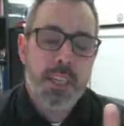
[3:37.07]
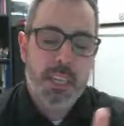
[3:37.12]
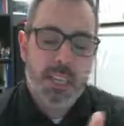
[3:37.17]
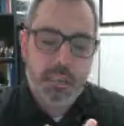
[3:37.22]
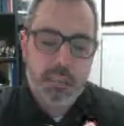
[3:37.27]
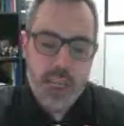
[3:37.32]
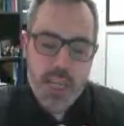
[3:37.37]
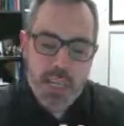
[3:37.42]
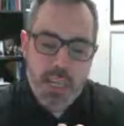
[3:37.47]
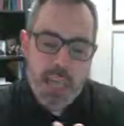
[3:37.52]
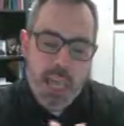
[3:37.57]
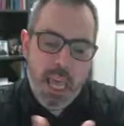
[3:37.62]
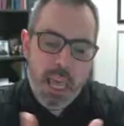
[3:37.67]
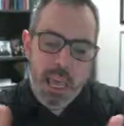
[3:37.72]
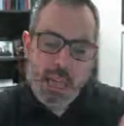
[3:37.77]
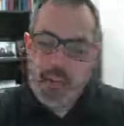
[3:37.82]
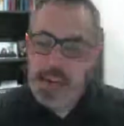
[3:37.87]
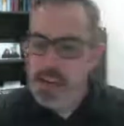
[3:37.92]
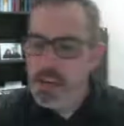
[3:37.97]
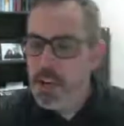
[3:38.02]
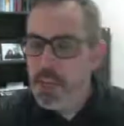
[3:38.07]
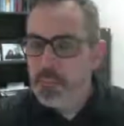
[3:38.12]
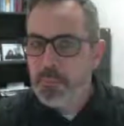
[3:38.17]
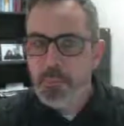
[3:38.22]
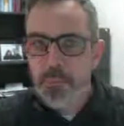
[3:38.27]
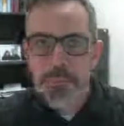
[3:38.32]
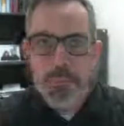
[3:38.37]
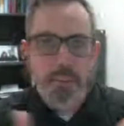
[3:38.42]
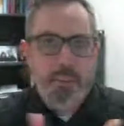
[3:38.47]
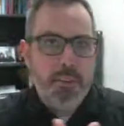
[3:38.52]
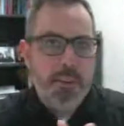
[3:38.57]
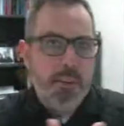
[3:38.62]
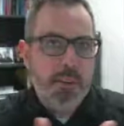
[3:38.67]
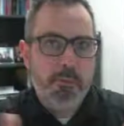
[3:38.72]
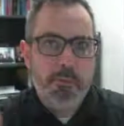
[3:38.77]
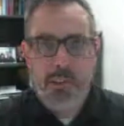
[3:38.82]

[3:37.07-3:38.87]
it can be any number within a